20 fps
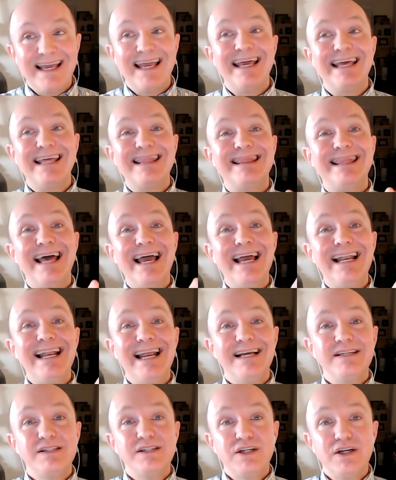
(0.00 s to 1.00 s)
It then
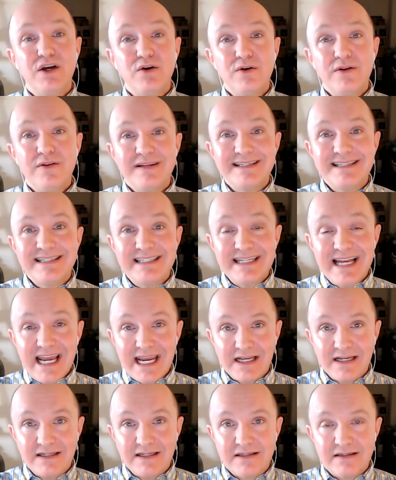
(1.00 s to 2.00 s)
has to go to the
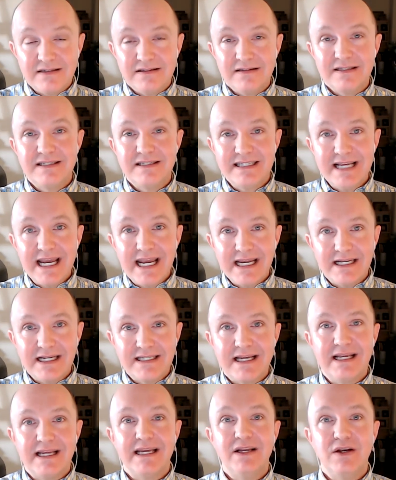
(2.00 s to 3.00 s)
state. The
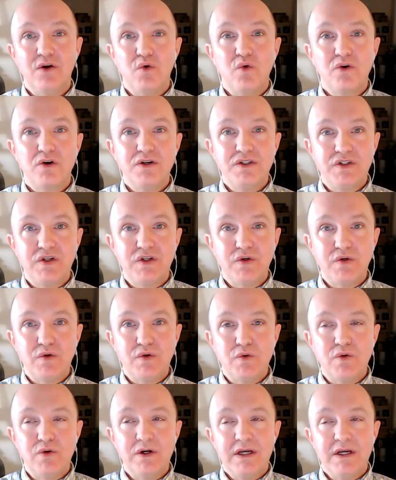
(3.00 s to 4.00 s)
state, in order
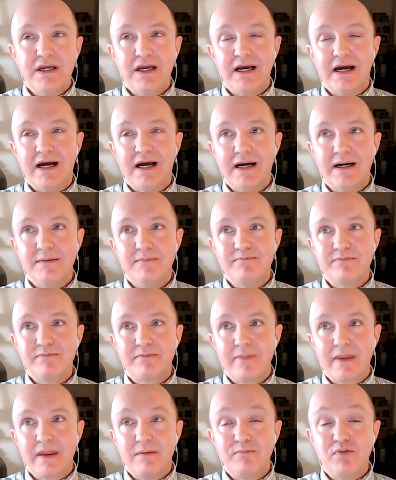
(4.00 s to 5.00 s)
to
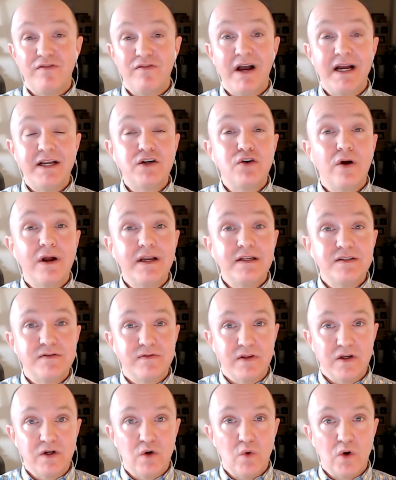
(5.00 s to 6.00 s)
um, provide credits
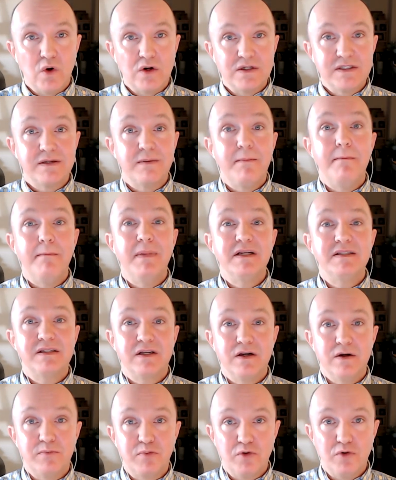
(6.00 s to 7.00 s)
for the course,
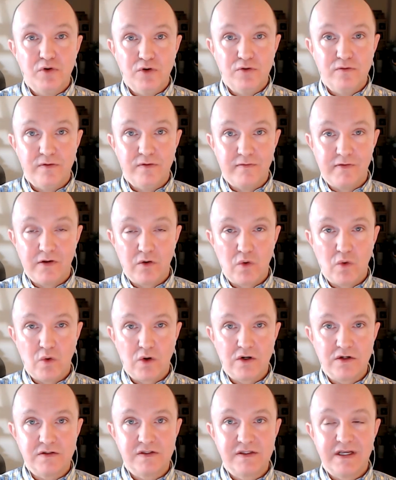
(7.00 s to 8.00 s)
must approve of the
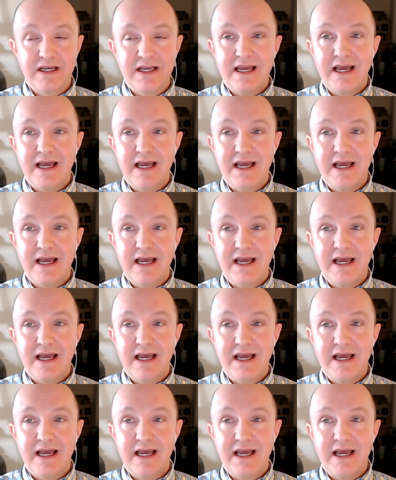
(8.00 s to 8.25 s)
course.